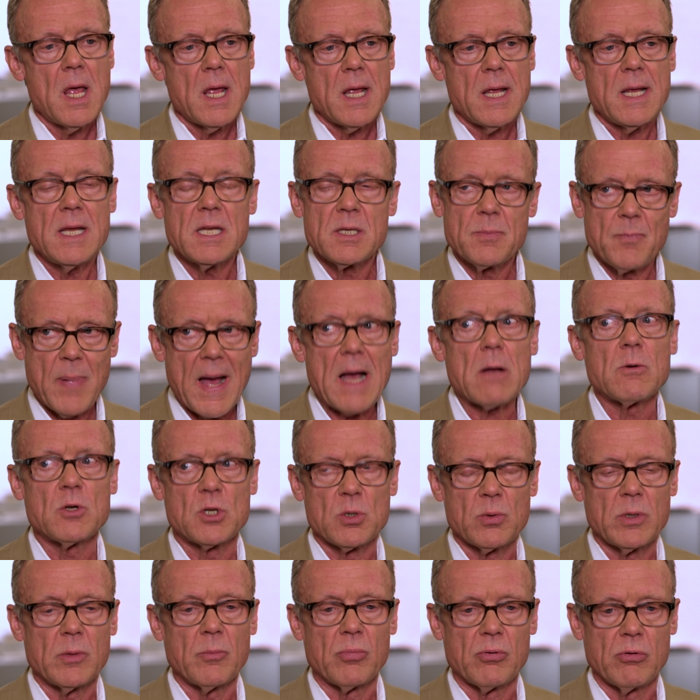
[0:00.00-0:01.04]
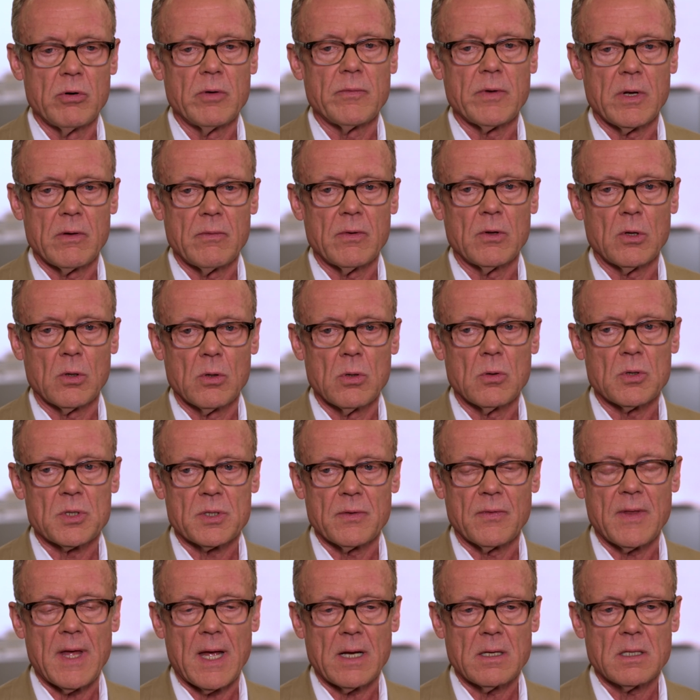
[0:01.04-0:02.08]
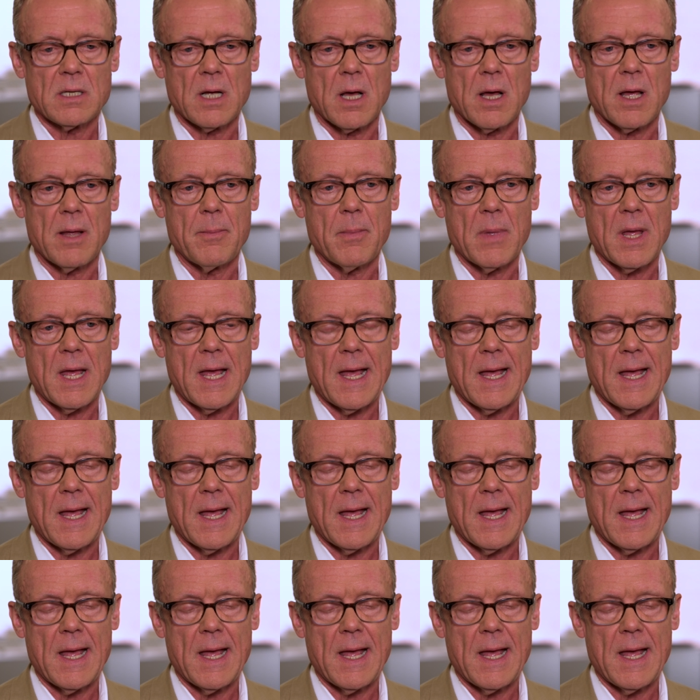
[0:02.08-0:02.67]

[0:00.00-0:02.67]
He's bound to improve over the course of that time.